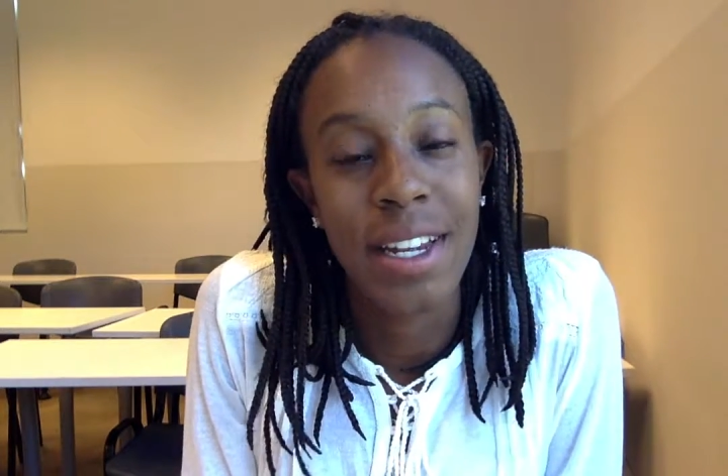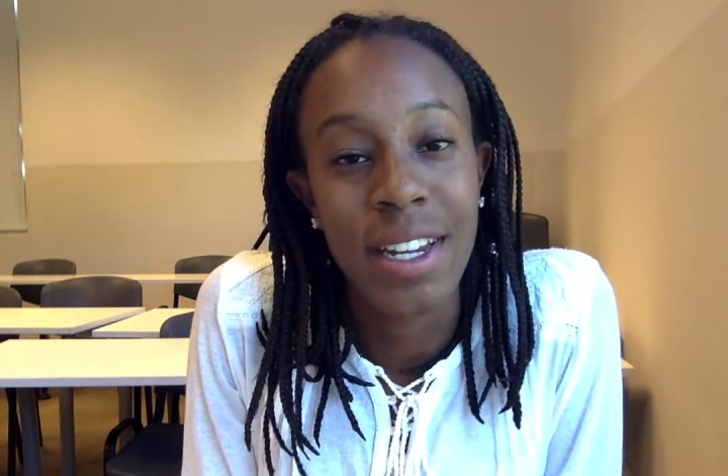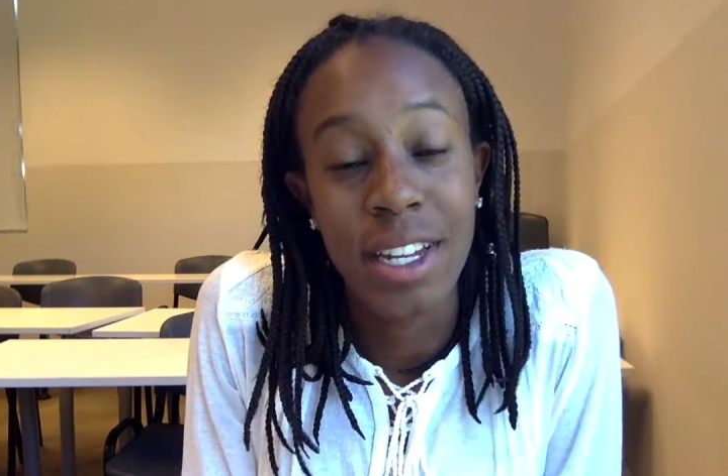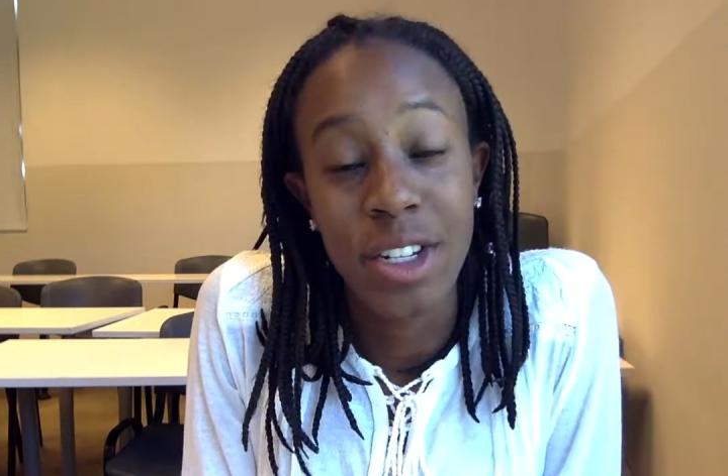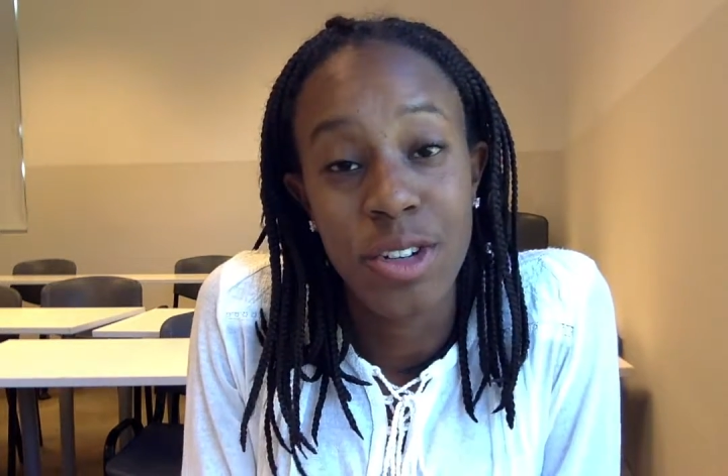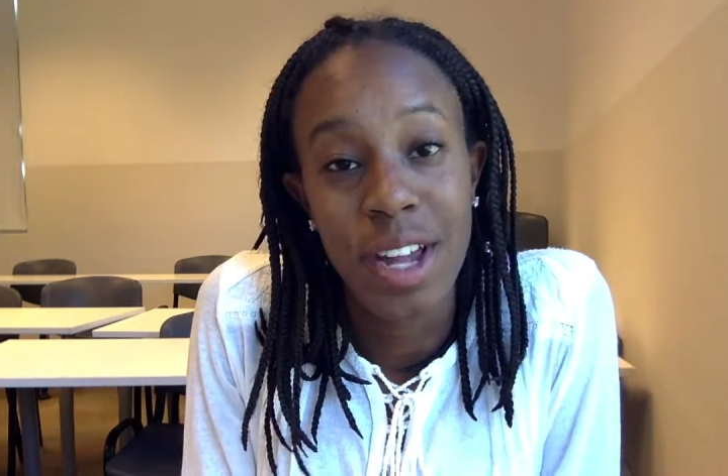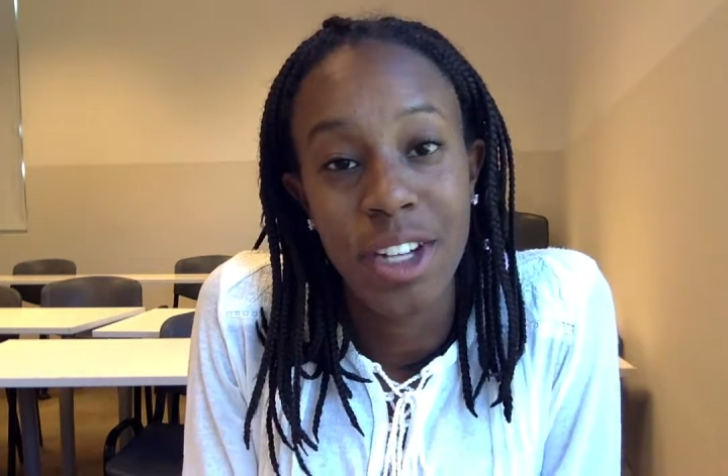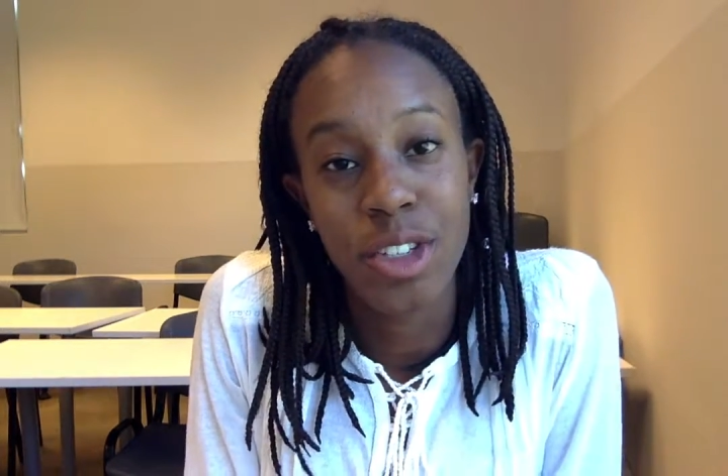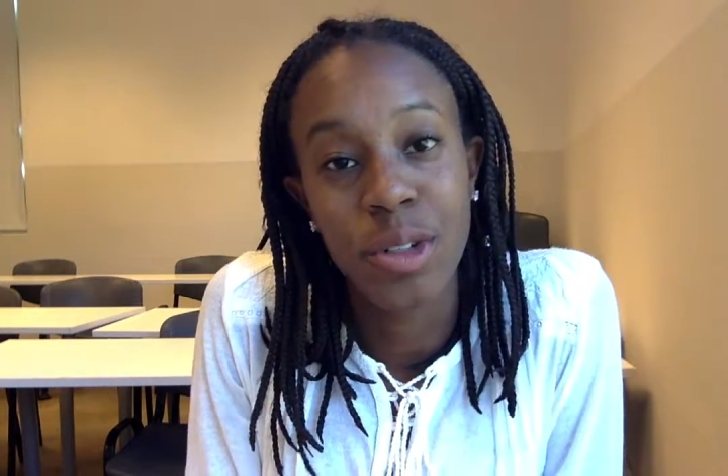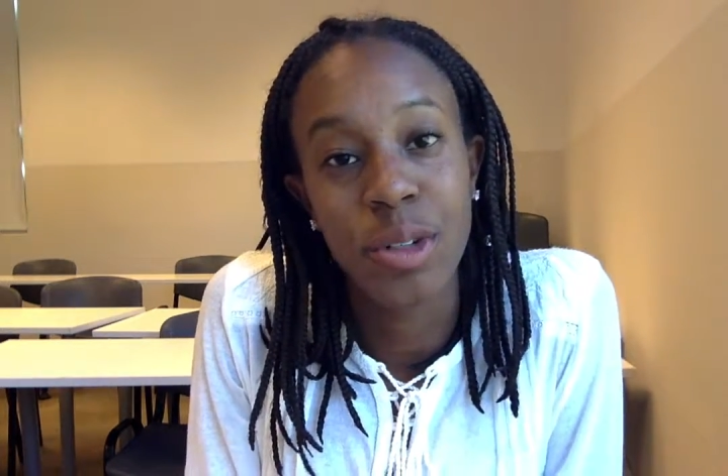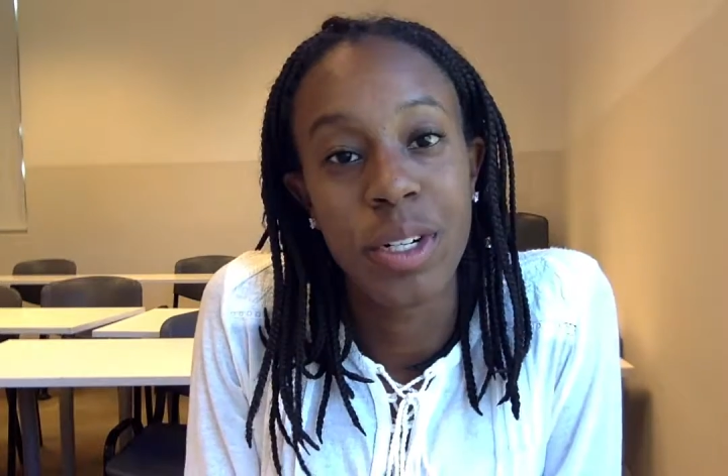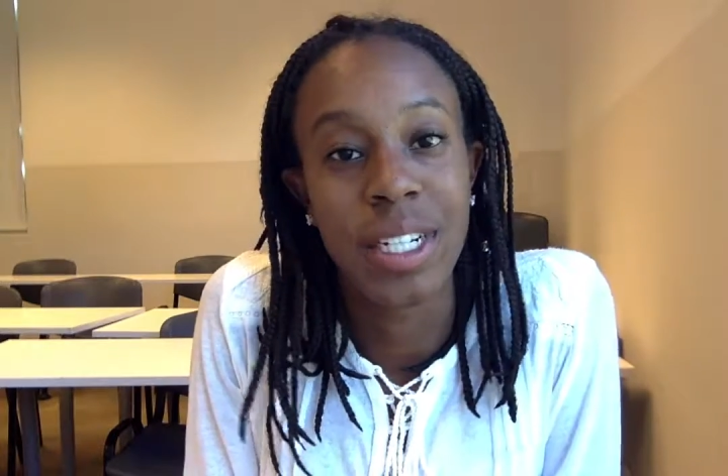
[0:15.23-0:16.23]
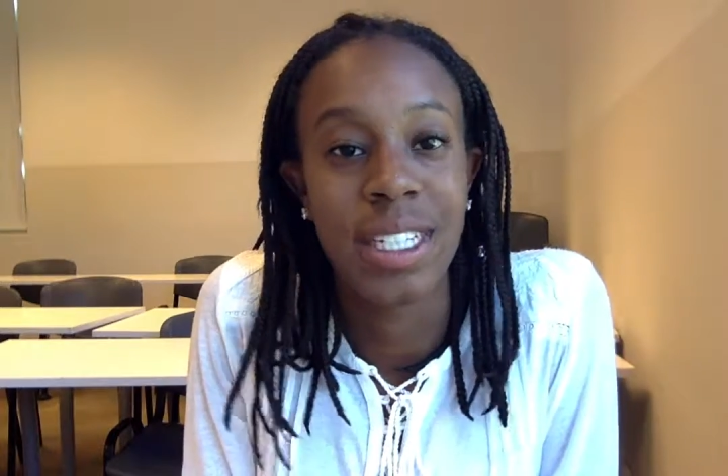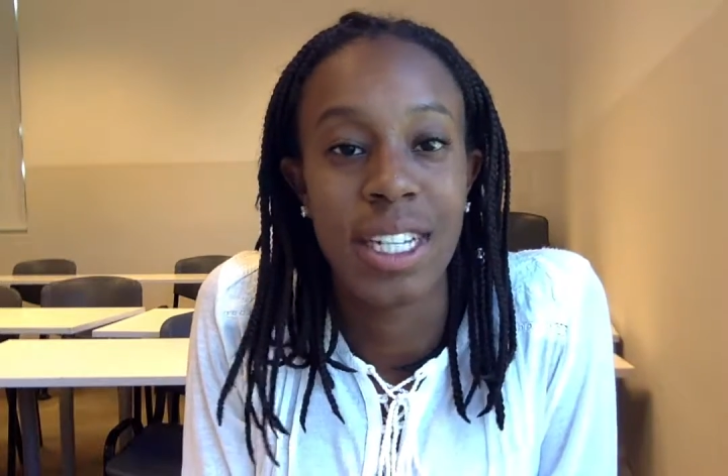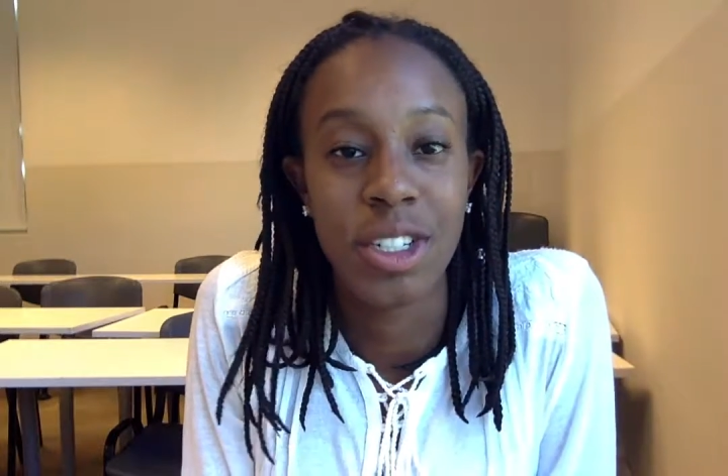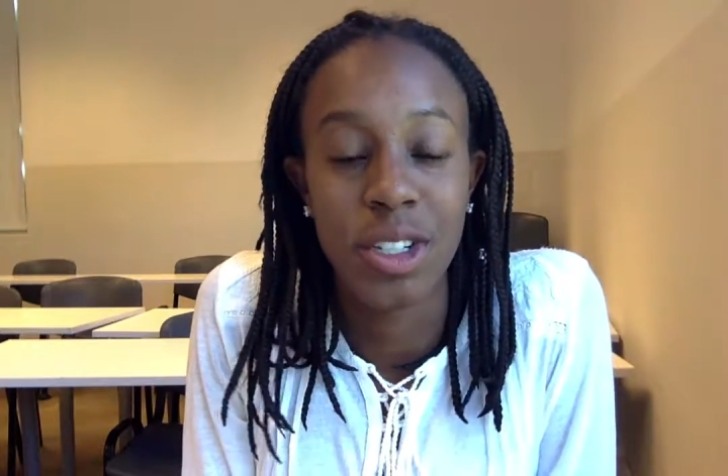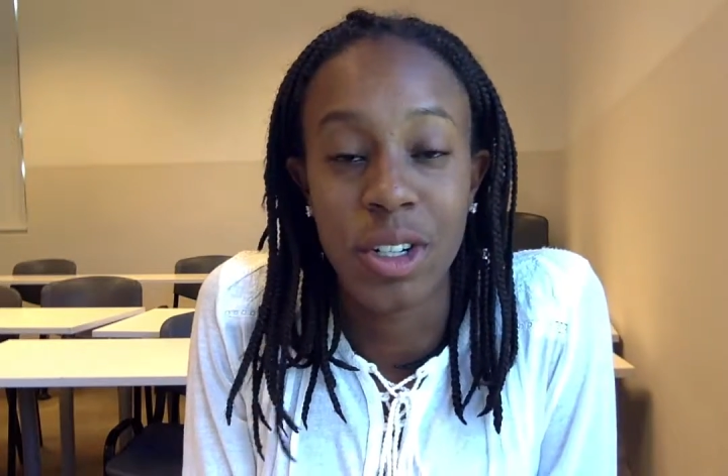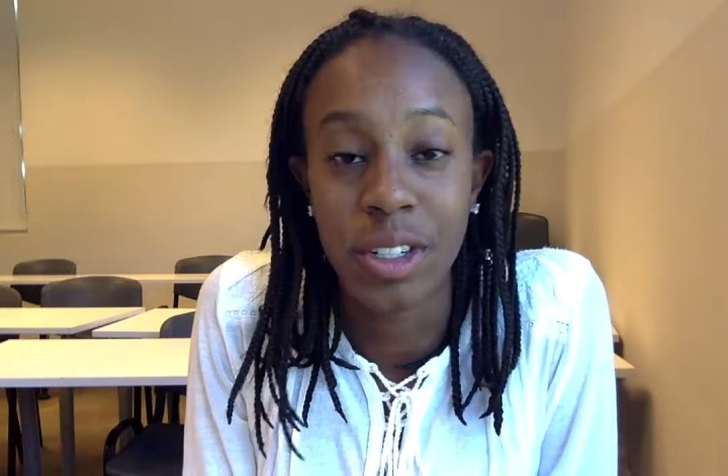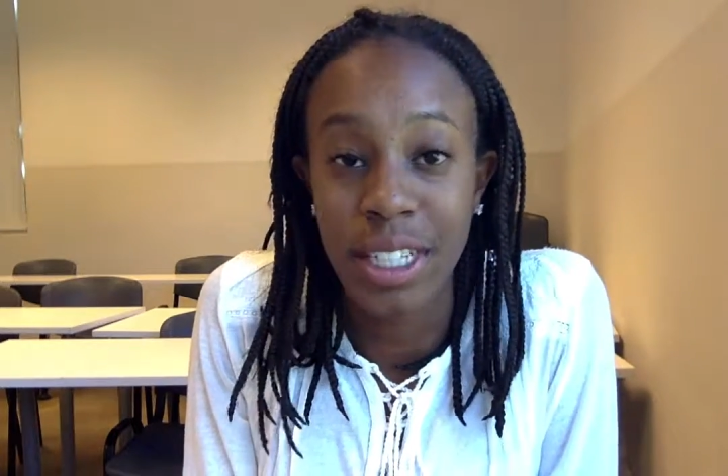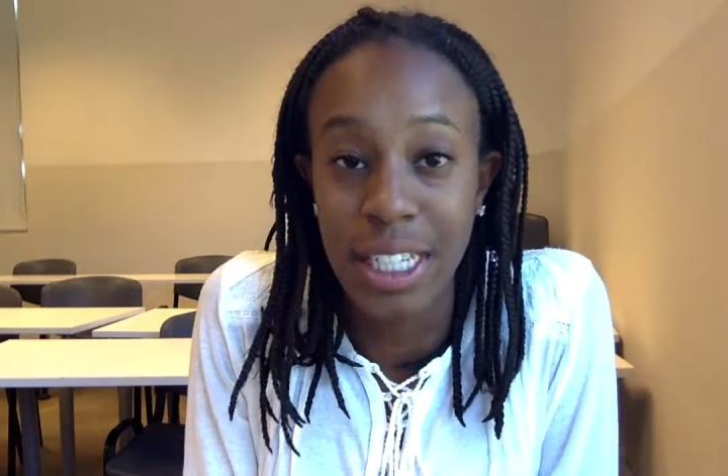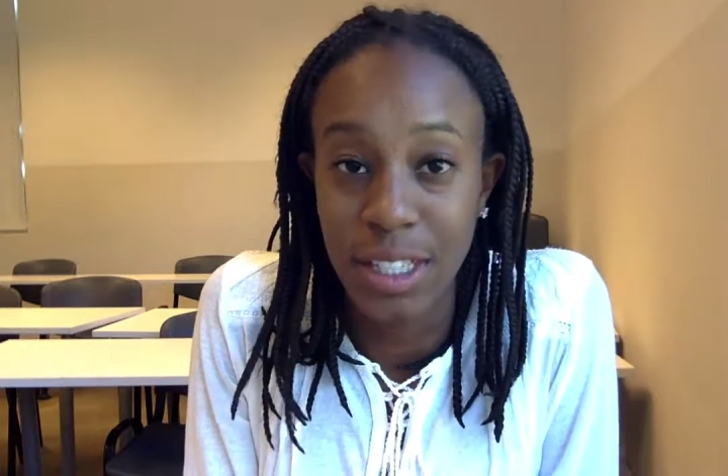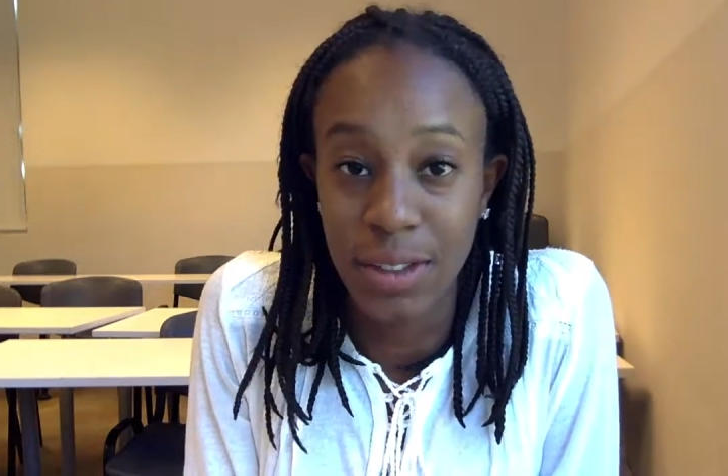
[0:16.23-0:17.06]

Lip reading: an international organization called Kids